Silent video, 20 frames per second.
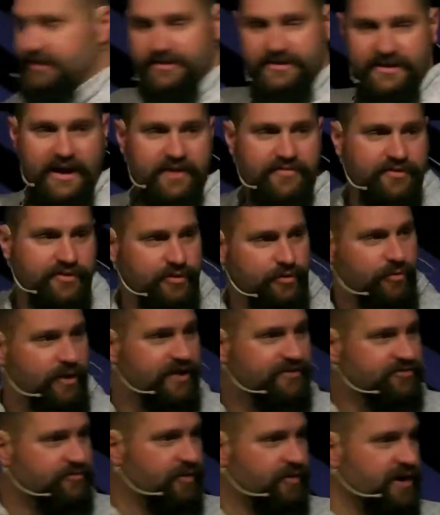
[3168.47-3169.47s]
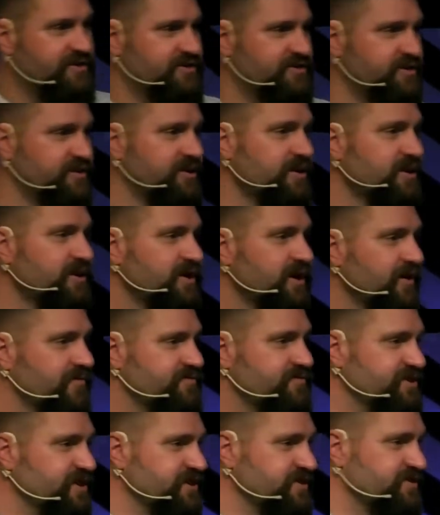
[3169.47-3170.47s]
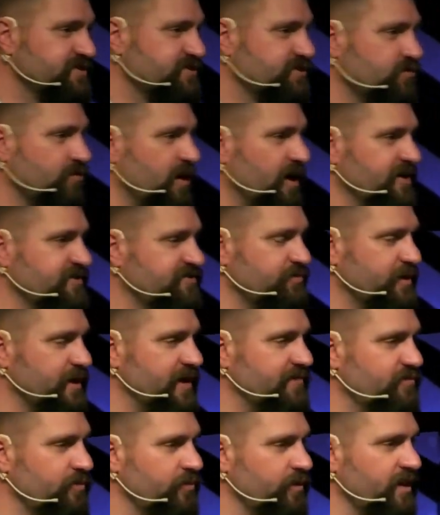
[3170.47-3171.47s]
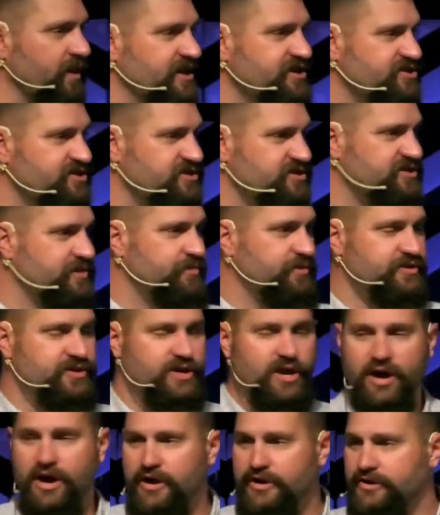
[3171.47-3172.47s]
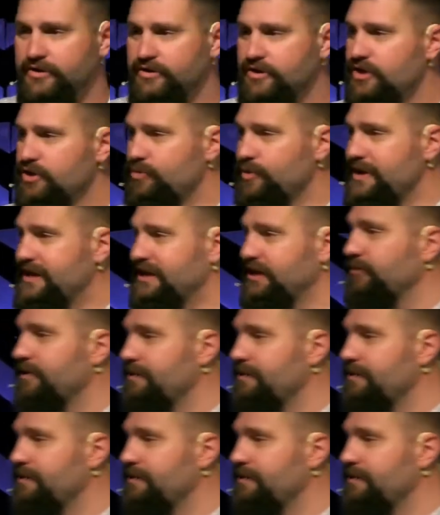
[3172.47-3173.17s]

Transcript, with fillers: the death and the resurrection of Jesus Christ. We can have a relationship with God and we can